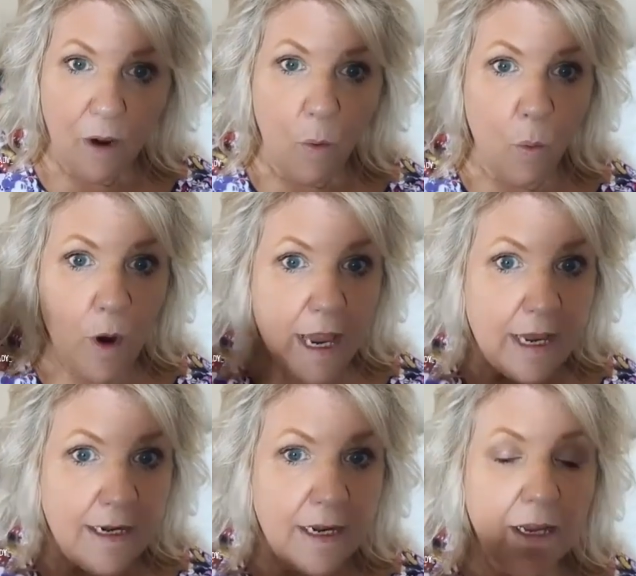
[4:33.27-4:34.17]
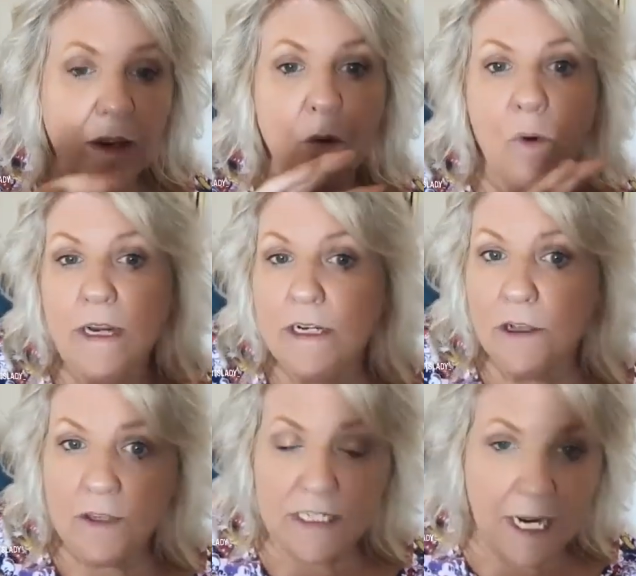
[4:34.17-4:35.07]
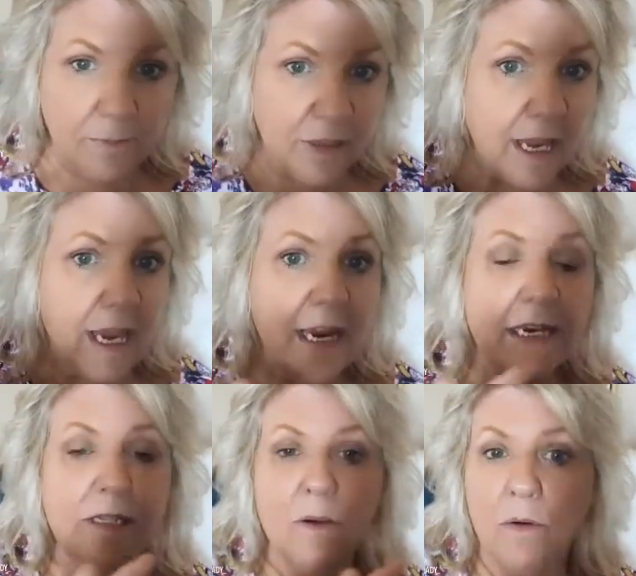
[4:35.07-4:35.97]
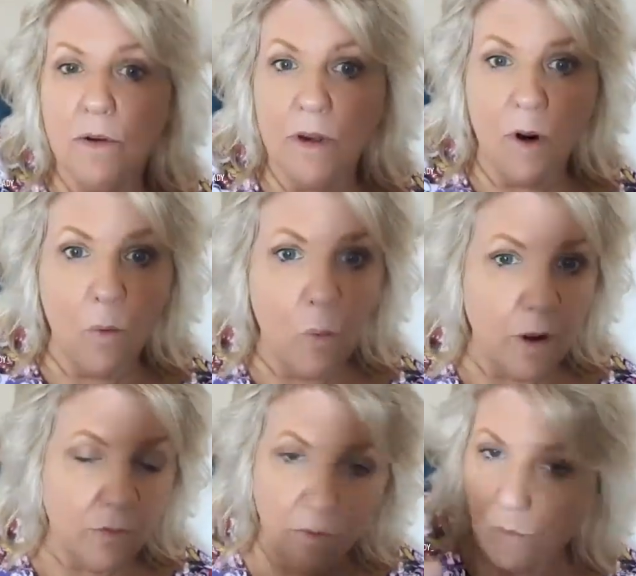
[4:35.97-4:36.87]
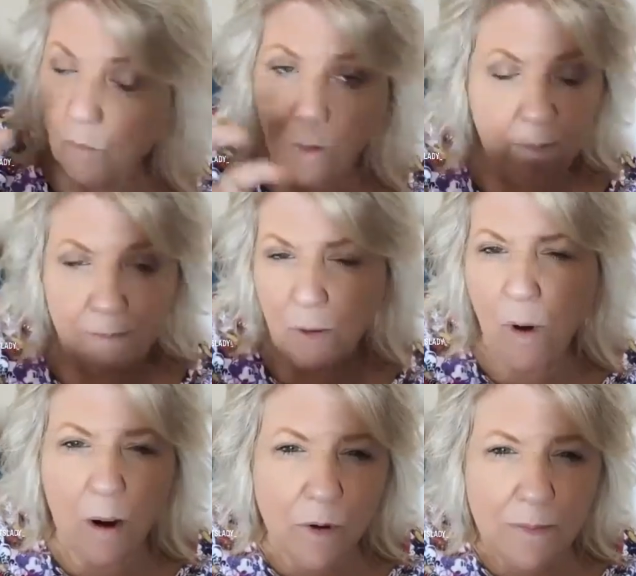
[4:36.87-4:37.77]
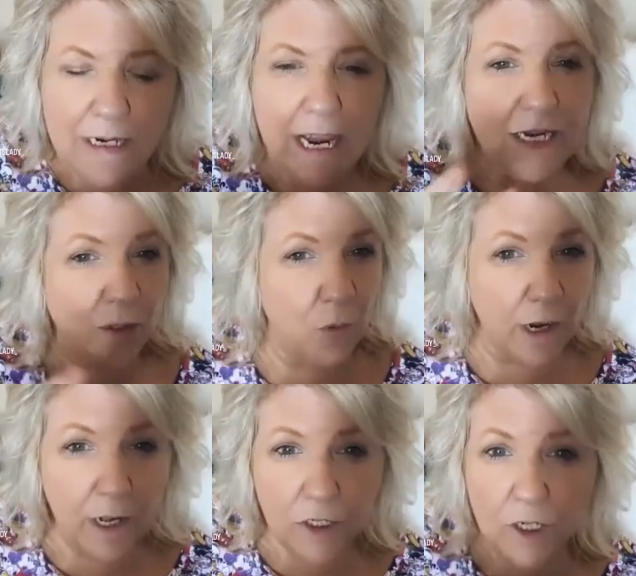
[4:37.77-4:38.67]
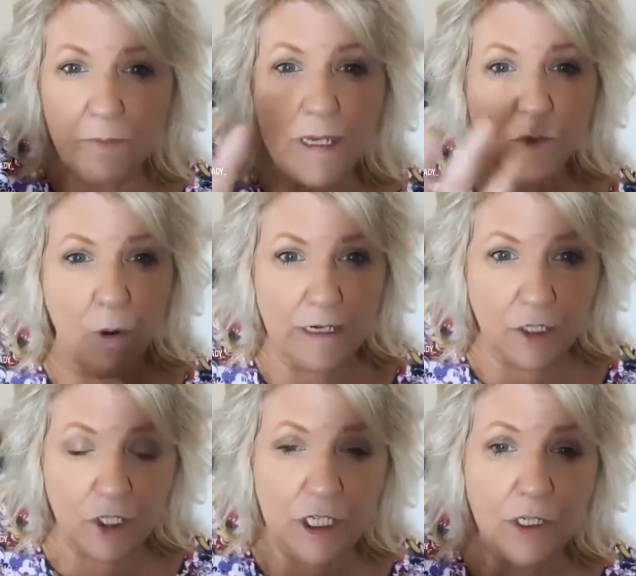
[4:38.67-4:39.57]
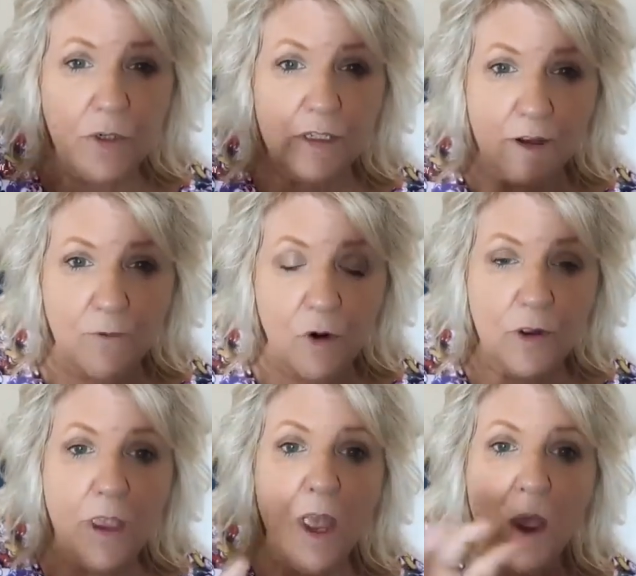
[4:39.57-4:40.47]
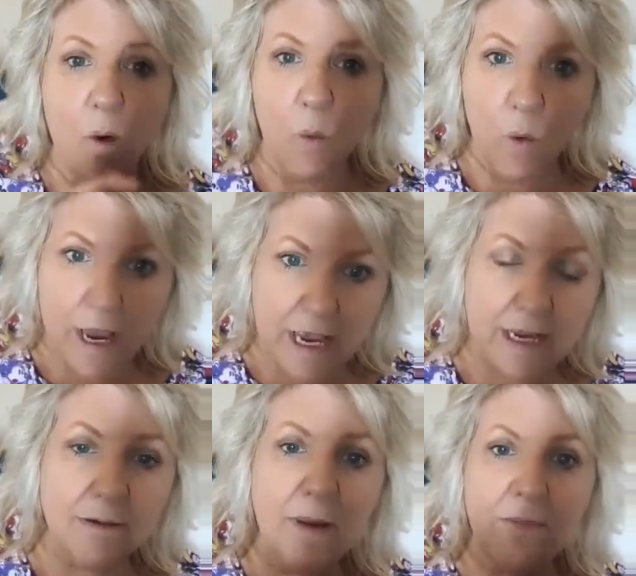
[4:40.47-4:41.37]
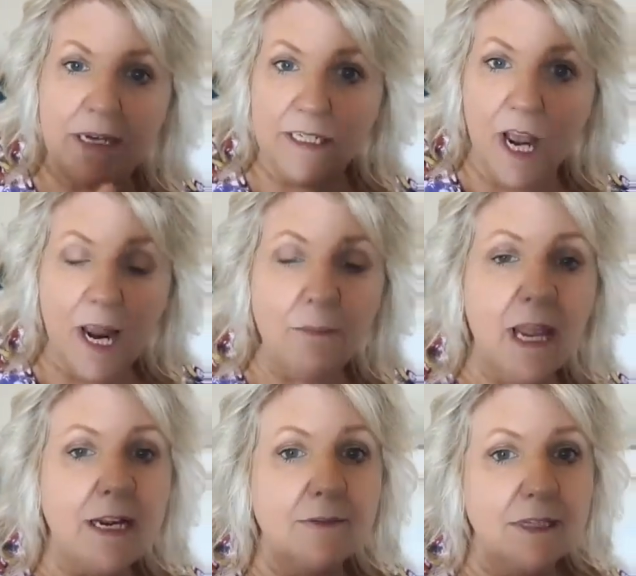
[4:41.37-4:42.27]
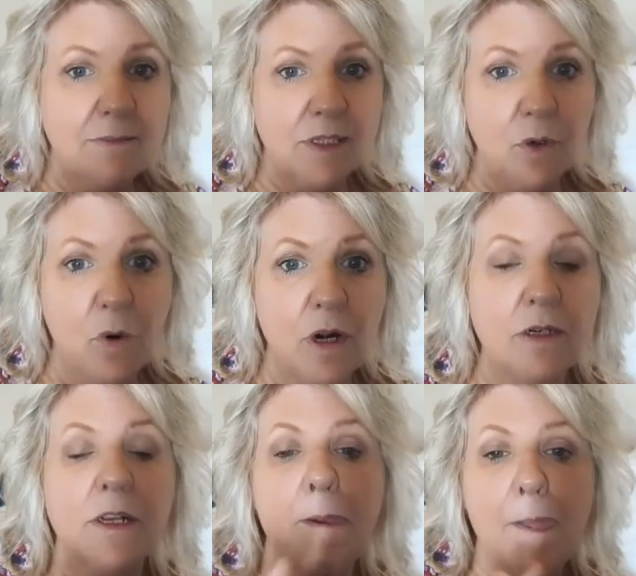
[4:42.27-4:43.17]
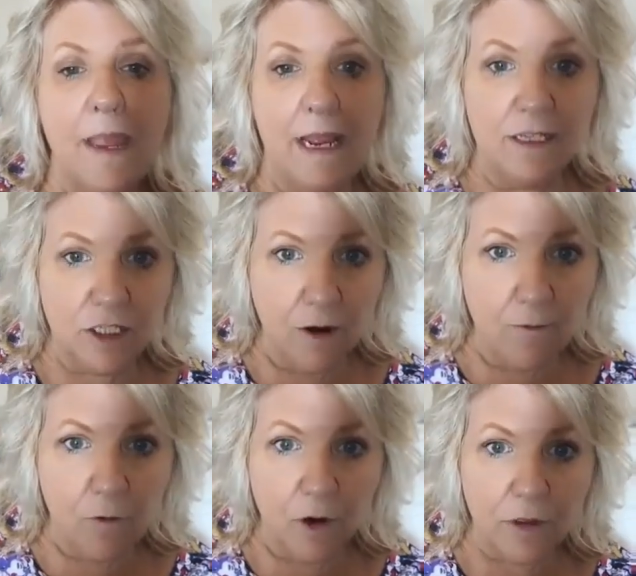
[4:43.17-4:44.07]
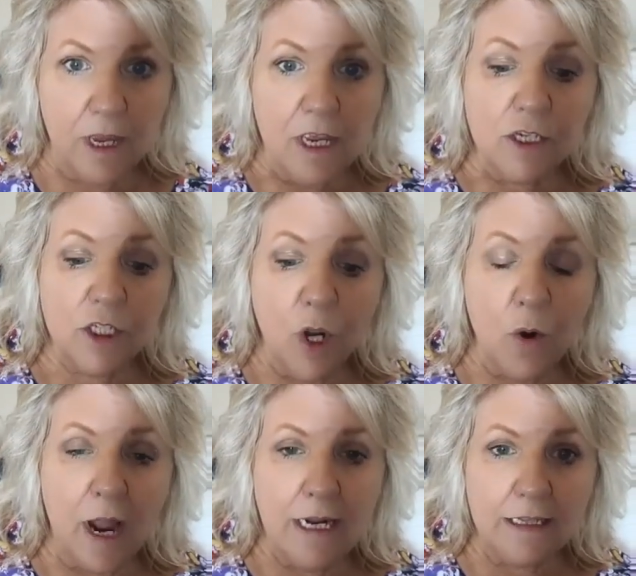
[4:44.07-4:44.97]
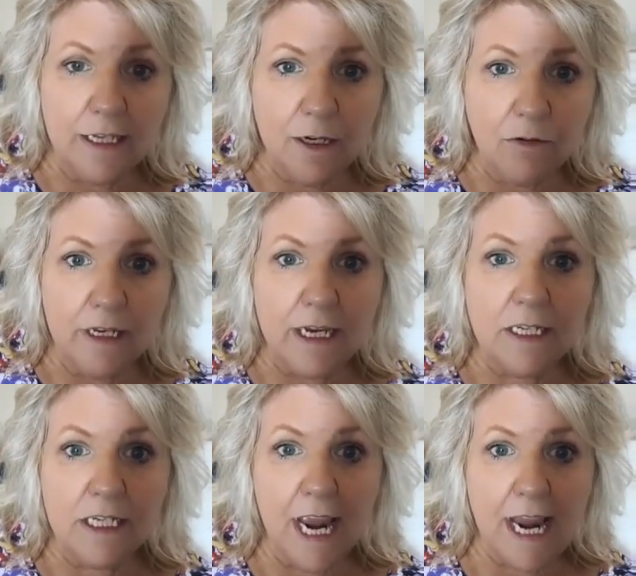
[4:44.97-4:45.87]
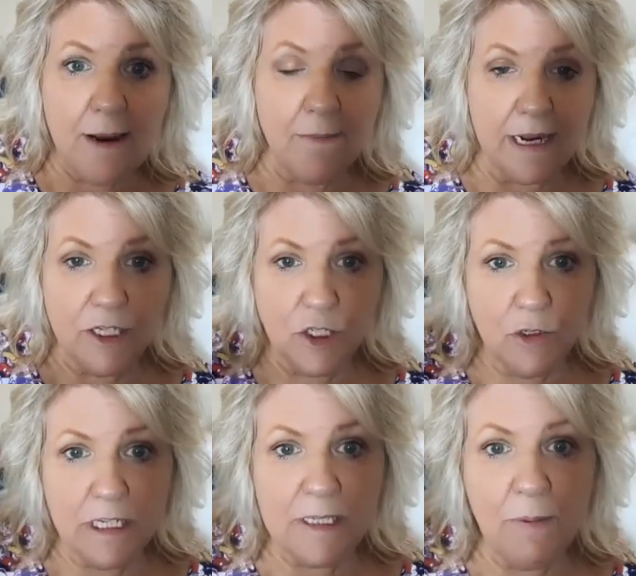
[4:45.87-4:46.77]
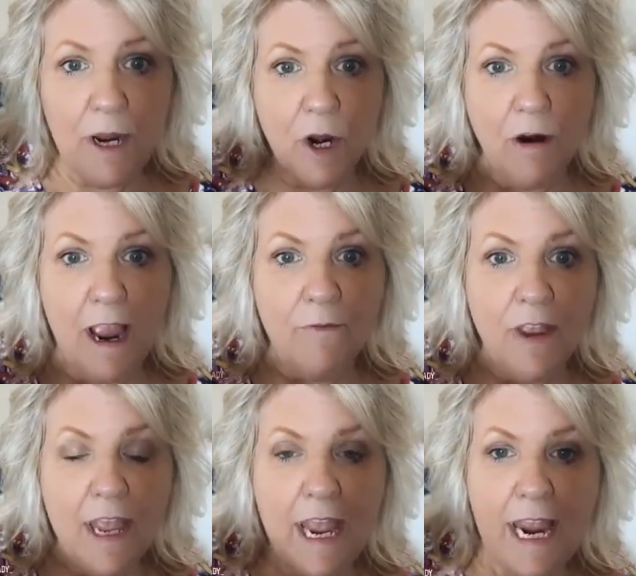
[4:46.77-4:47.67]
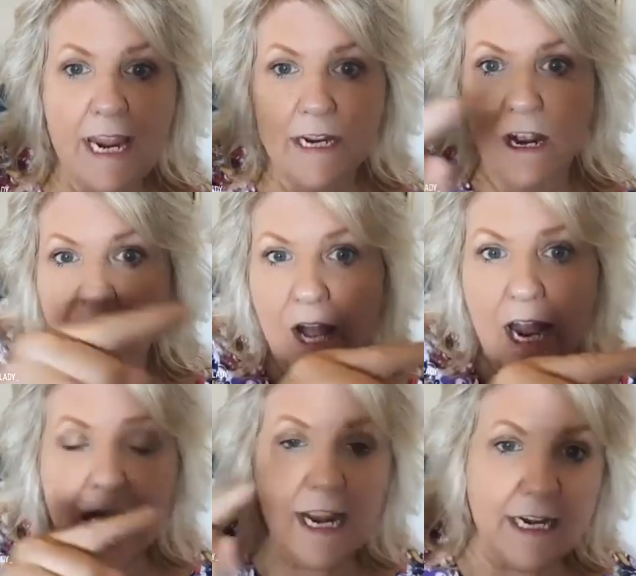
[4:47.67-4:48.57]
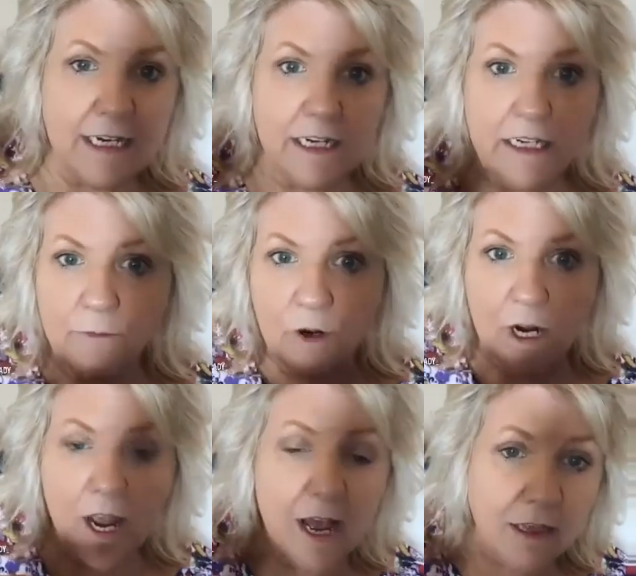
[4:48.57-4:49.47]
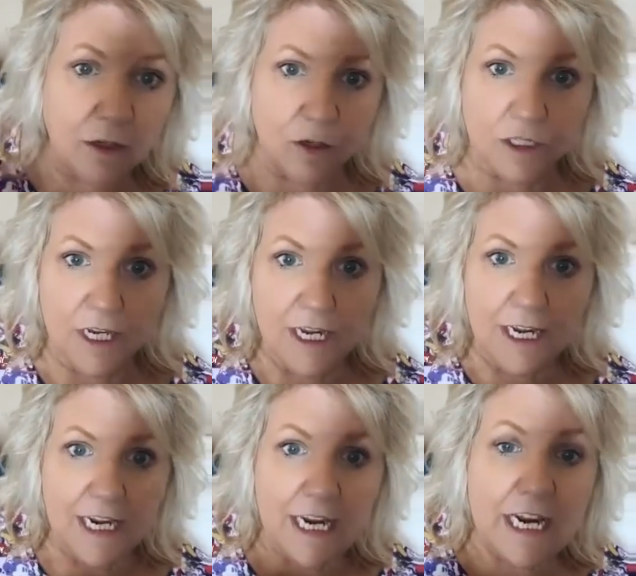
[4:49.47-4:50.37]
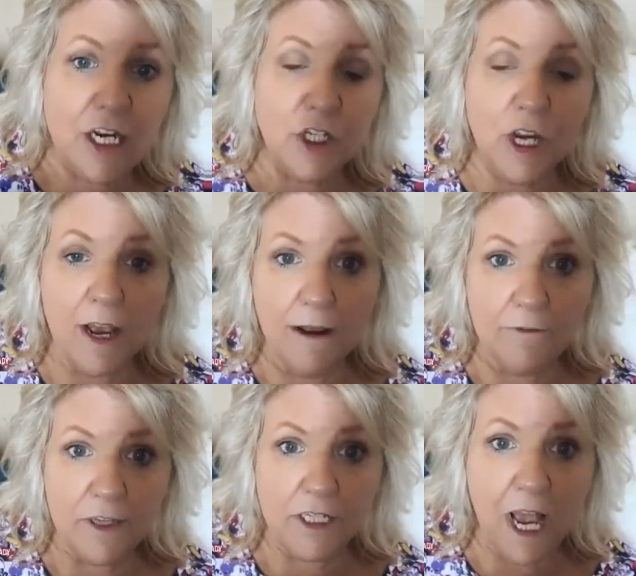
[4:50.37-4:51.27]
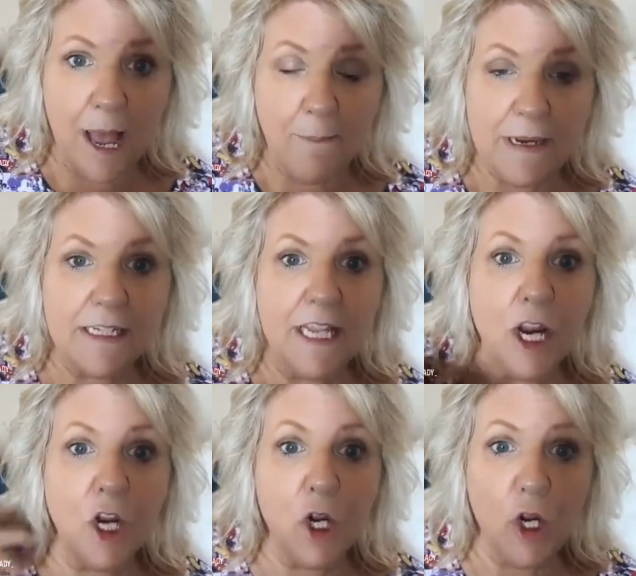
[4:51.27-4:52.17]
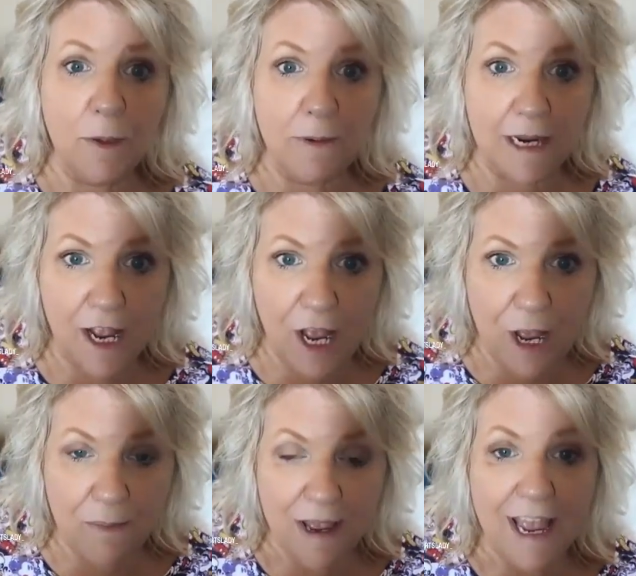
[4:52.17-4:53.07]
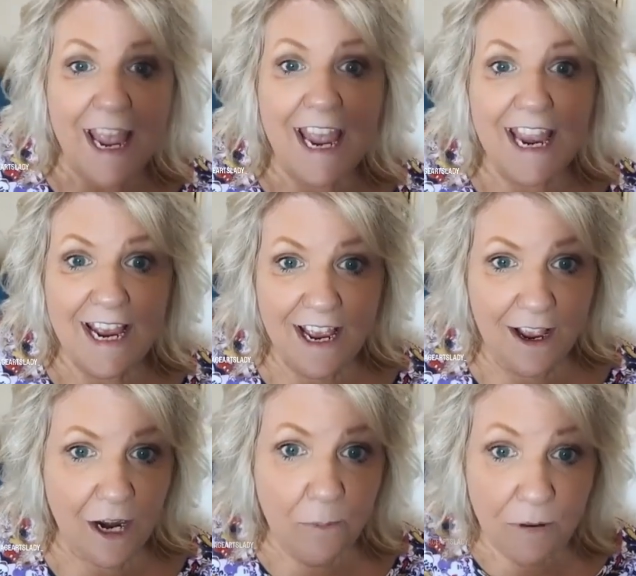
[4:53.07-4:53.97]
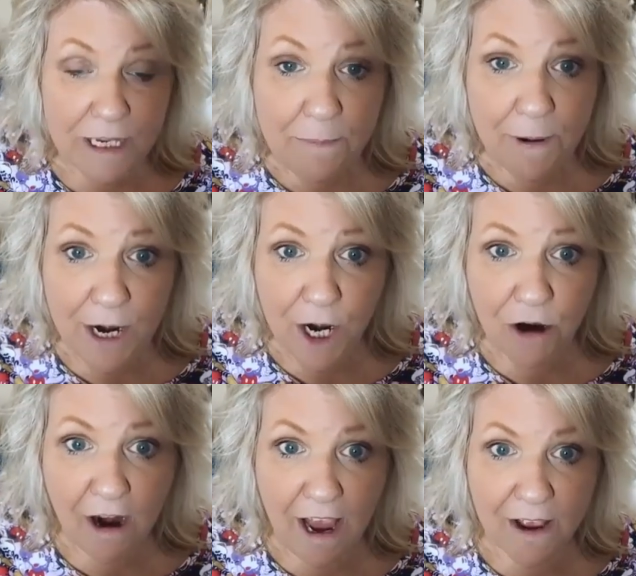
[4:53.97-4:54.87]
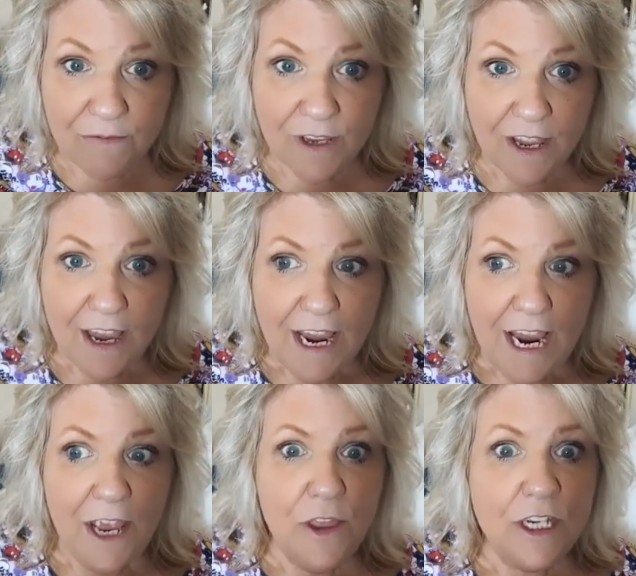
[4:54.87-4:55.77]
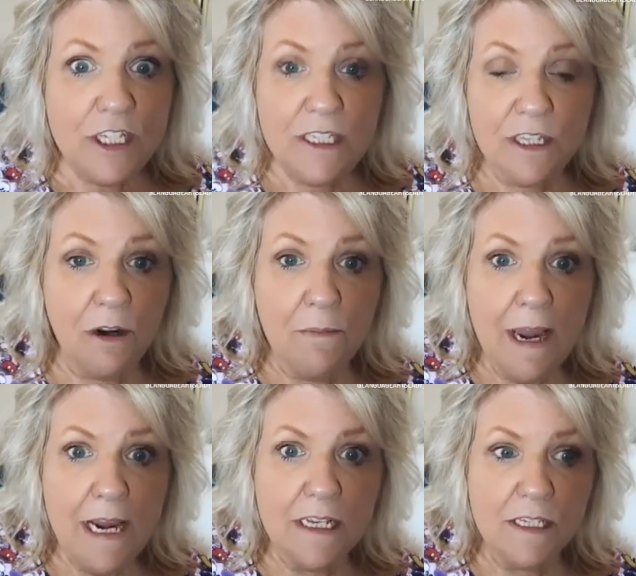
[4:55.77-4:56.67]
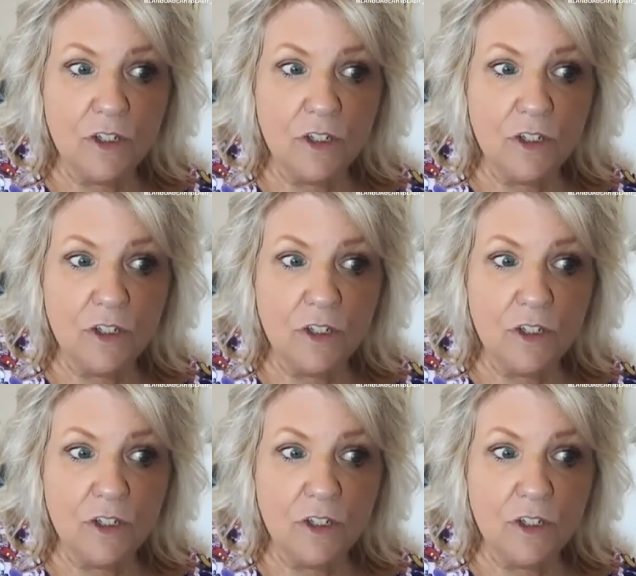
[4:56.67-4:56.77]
When did all this take place? Maybe what would be next, what all took place, what did she do, and so forth. When, maybe a timeline of some sort, and so forth. So I literally take my student's paragraph and I'll highlight it in different colors, each of the topics that could become a complete paragraph. And they're amazed.